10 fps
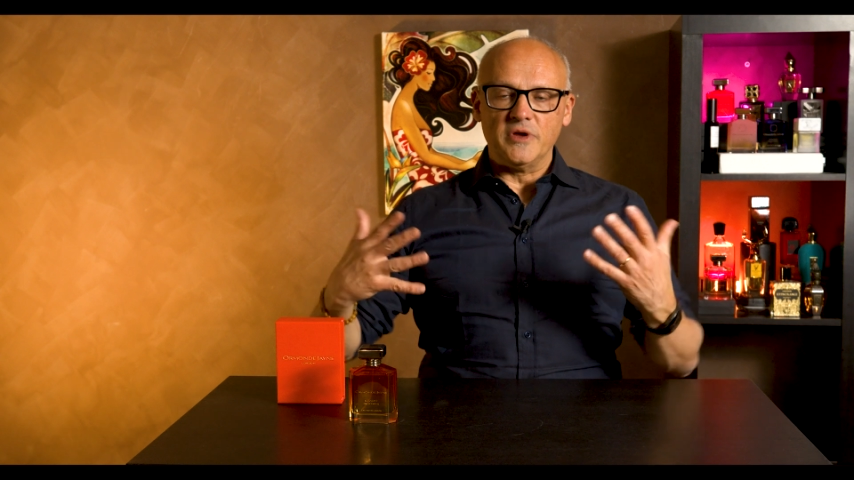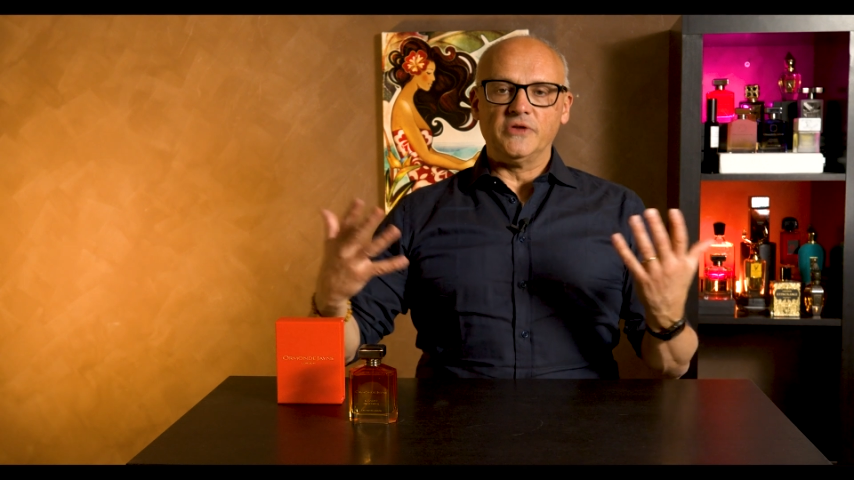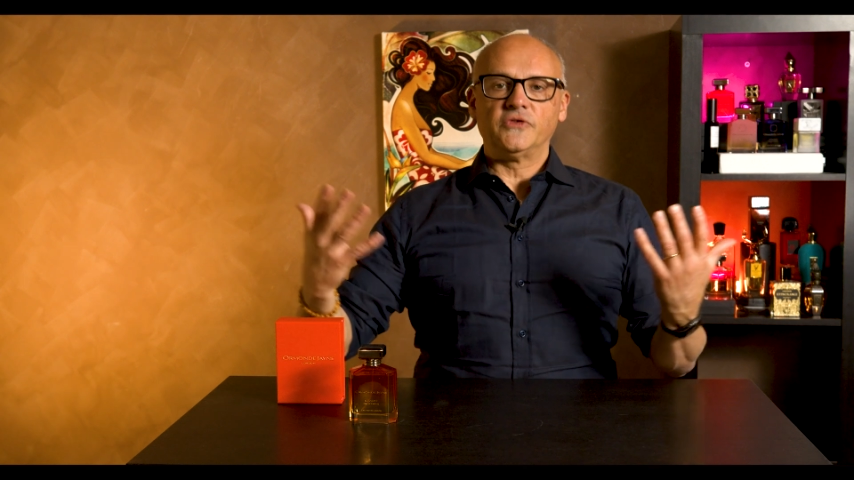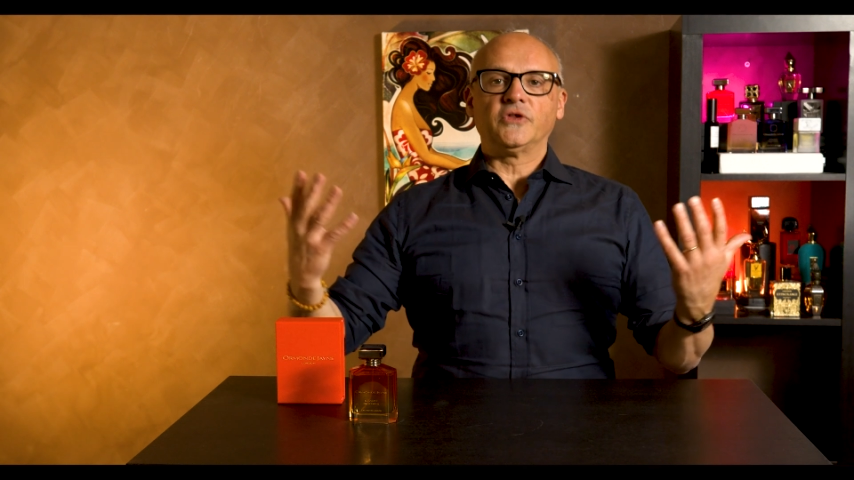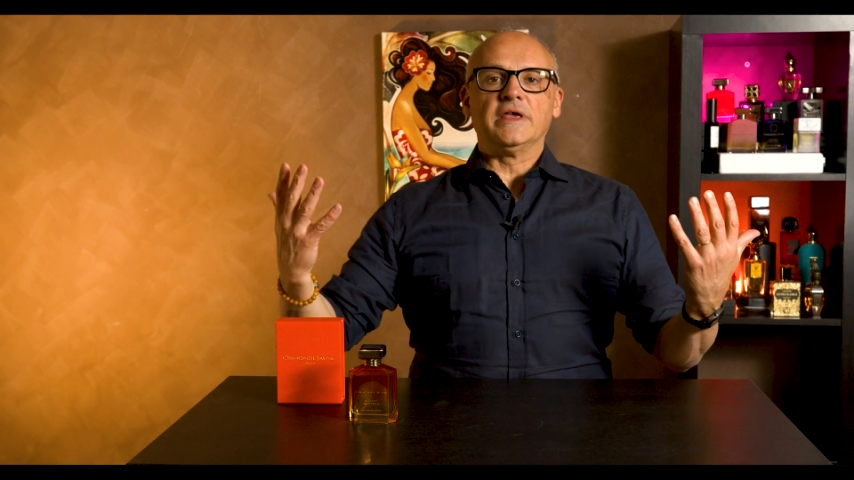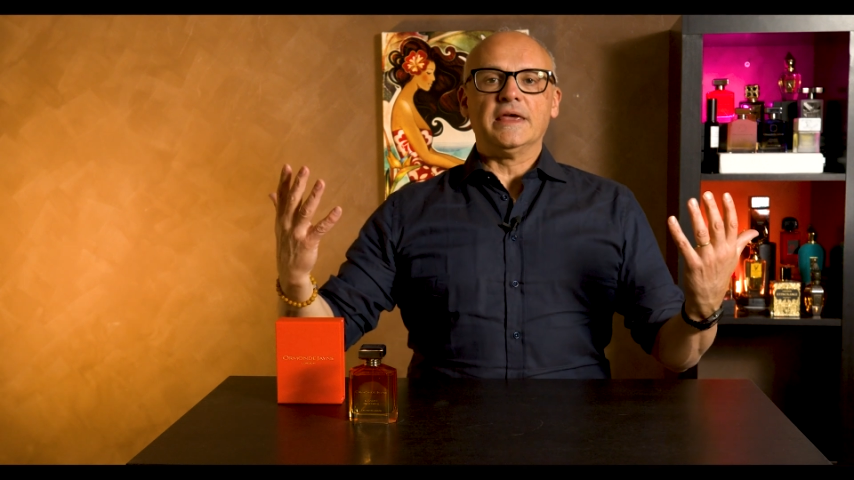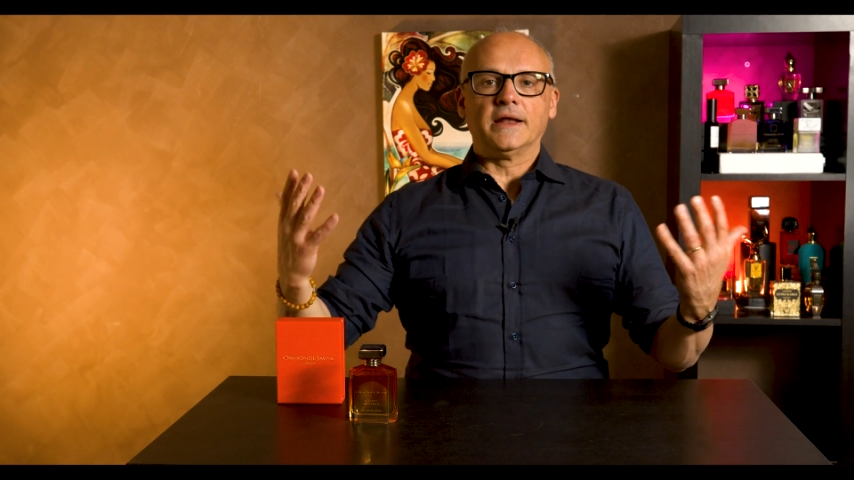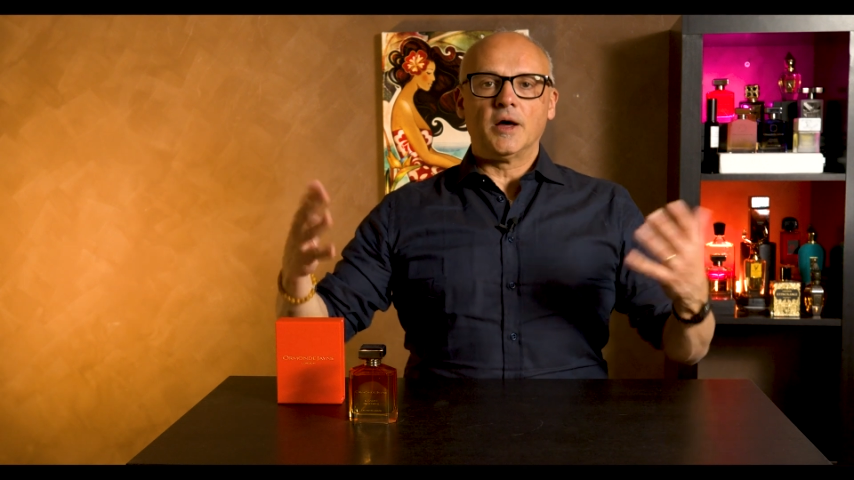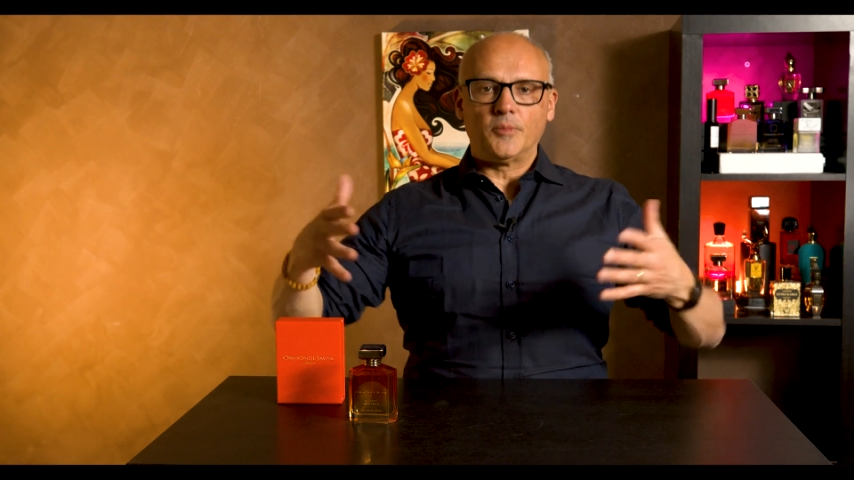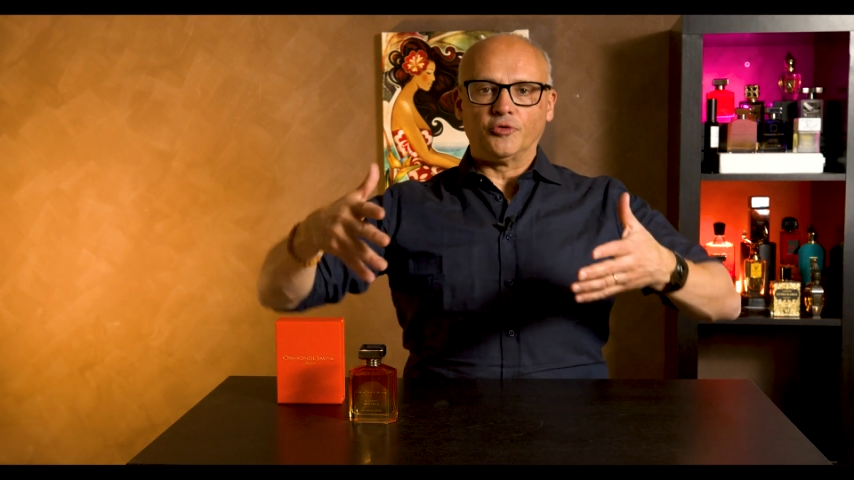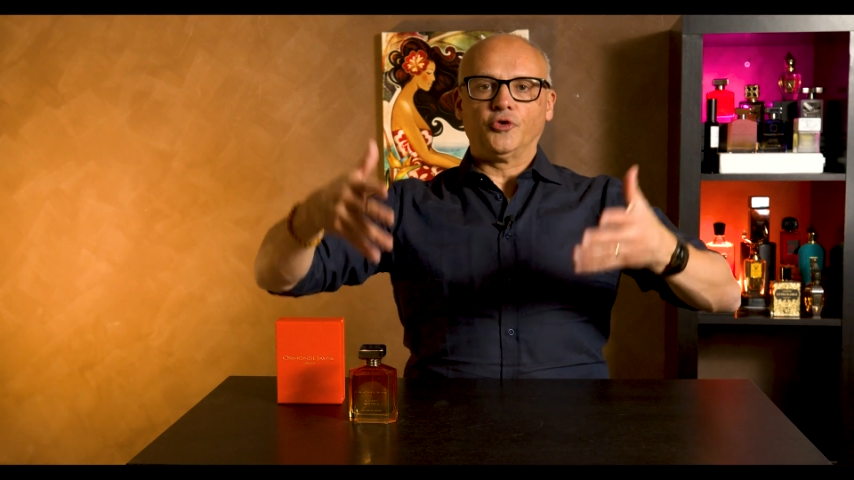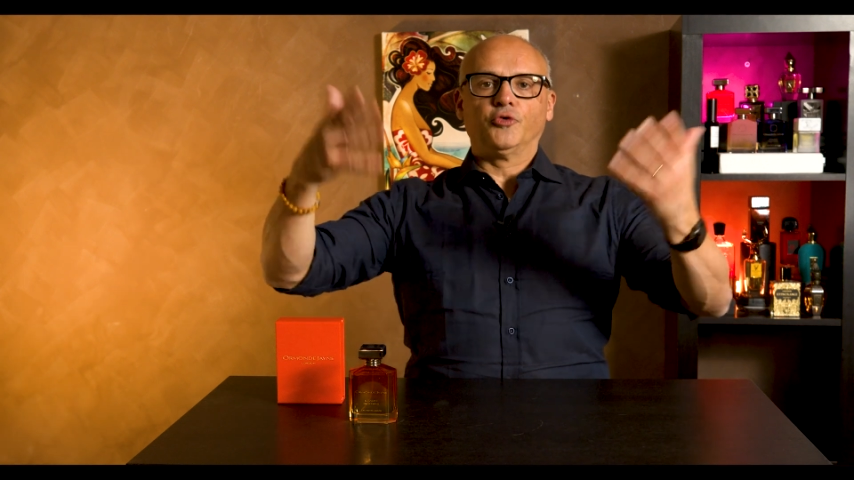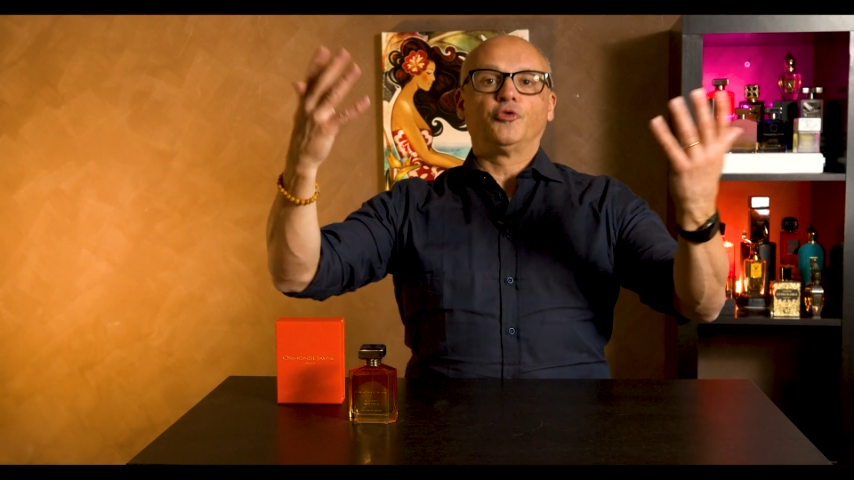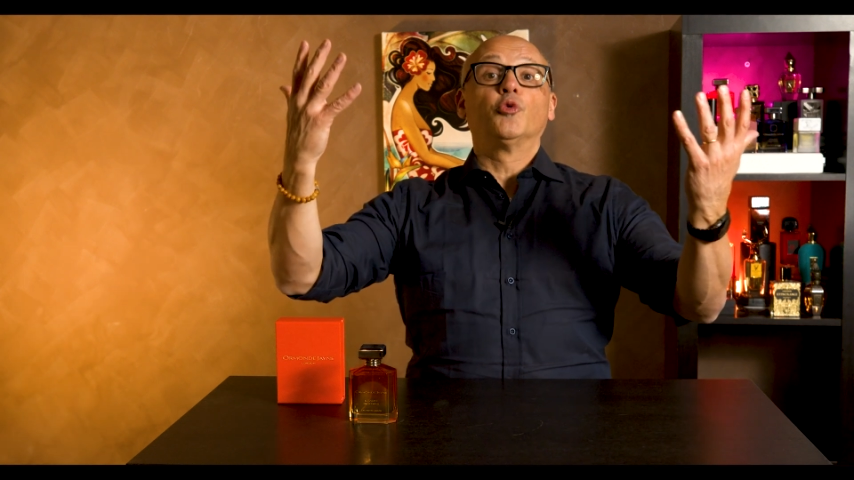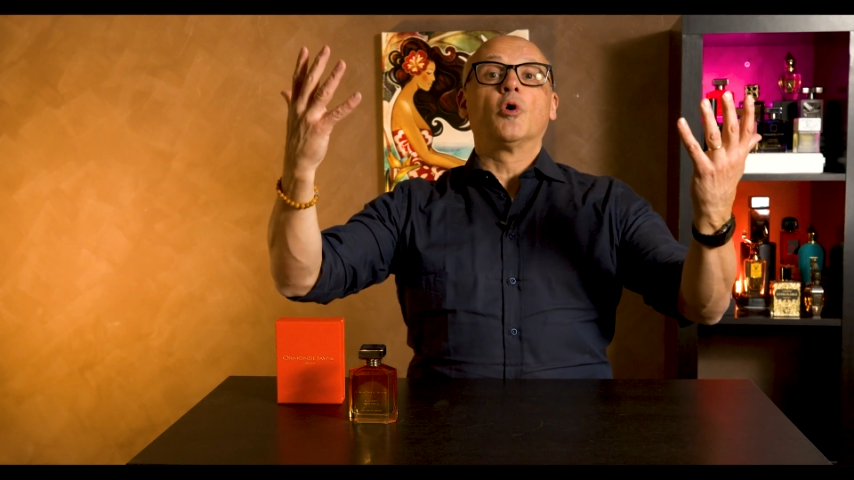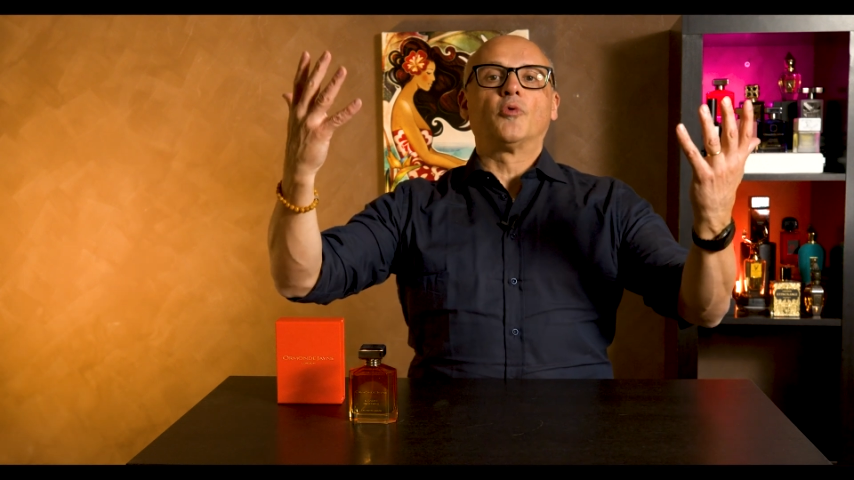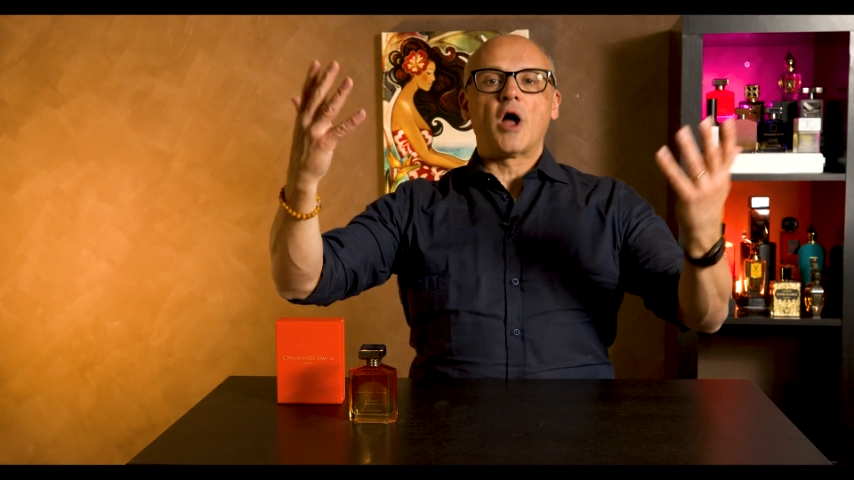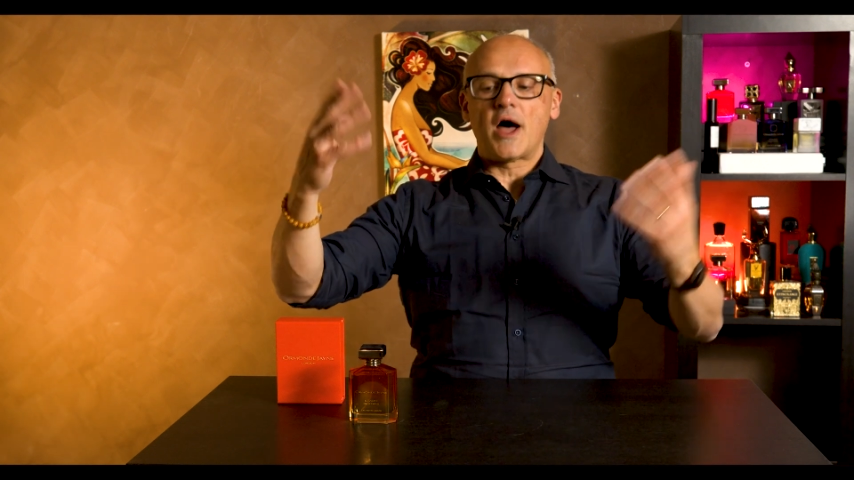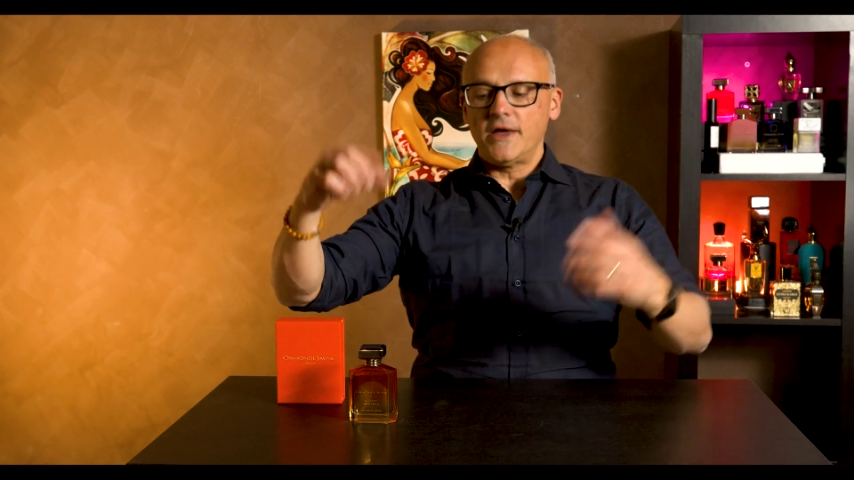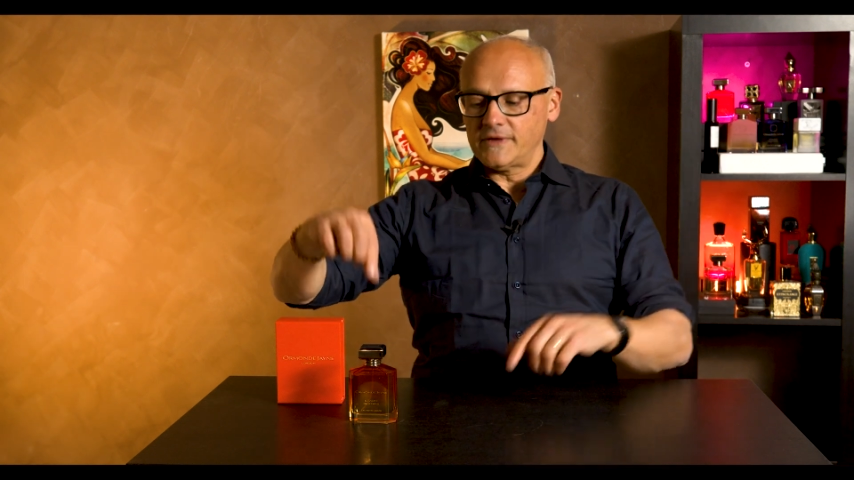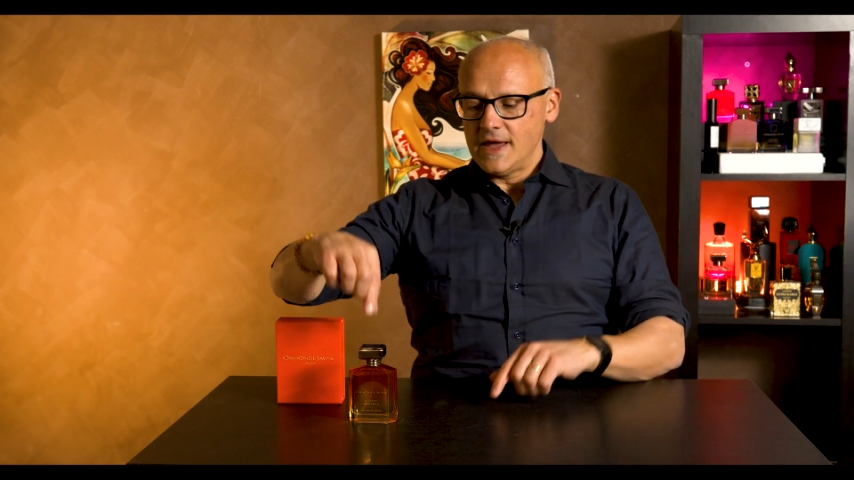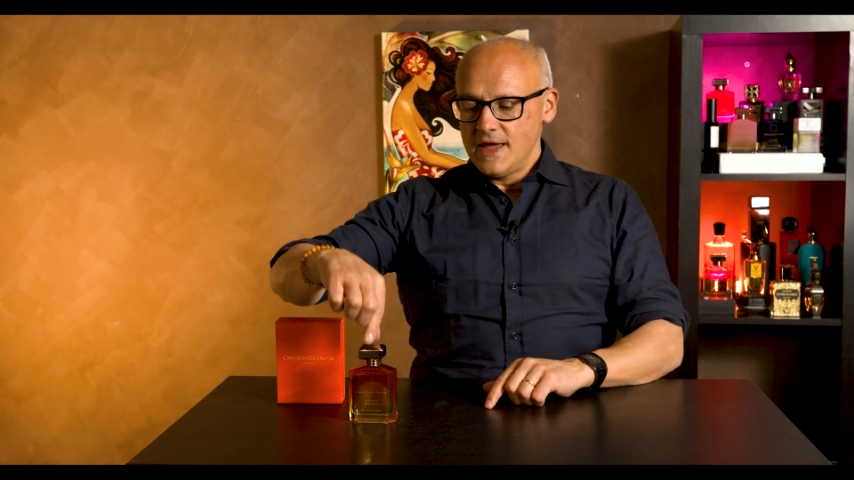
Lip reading: means to get up or to arise.